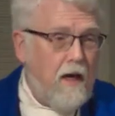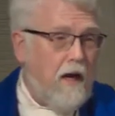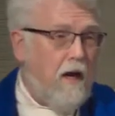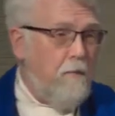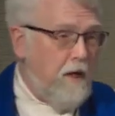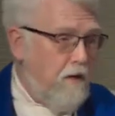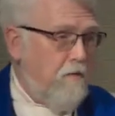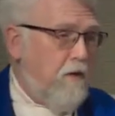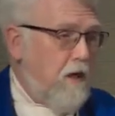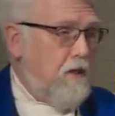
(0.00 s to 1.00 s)
How many
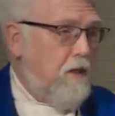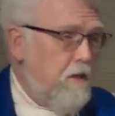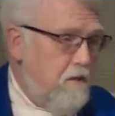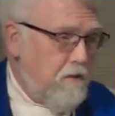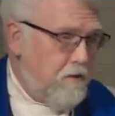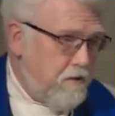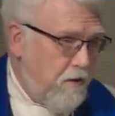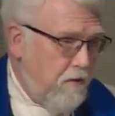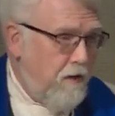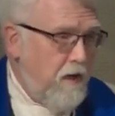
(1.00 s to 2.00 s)
of you, I need a
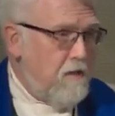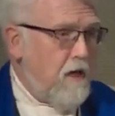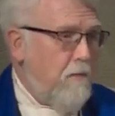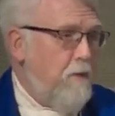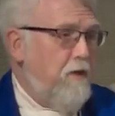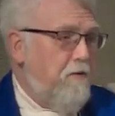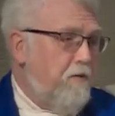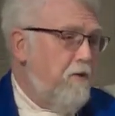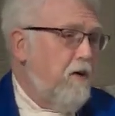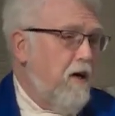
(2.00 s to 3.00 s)
show of hands, how many
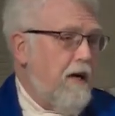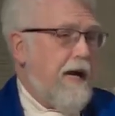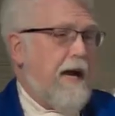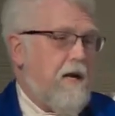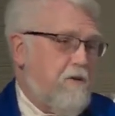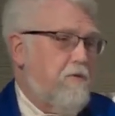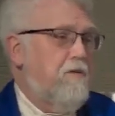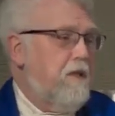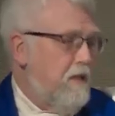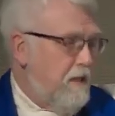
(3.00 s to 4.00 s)
of you are
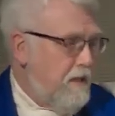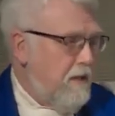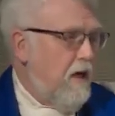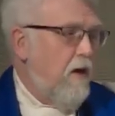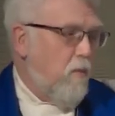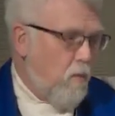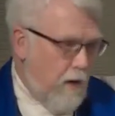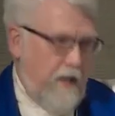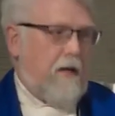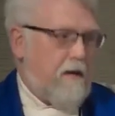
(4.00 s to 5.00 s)
actually
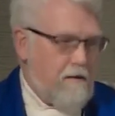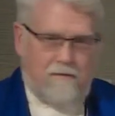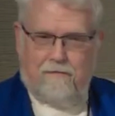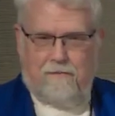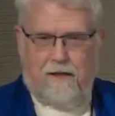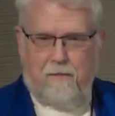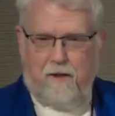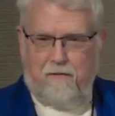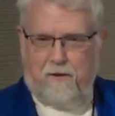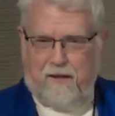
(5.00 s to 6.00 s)
awake? How
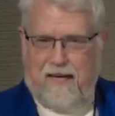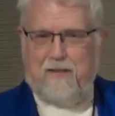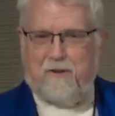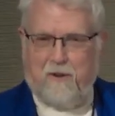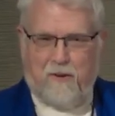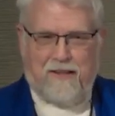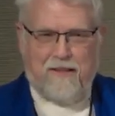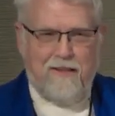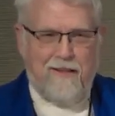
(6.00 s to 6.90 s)
many of you are actually awake?